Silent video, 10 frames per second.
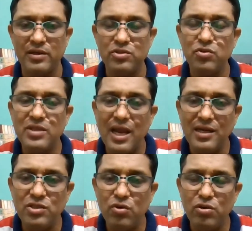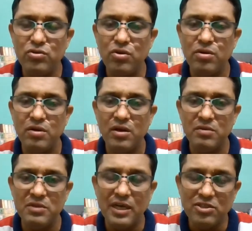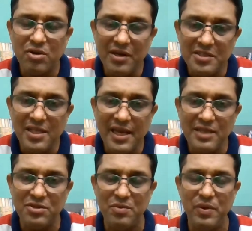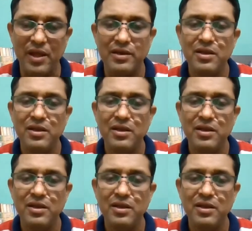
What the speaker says: So that is also that's called as the lesson plan.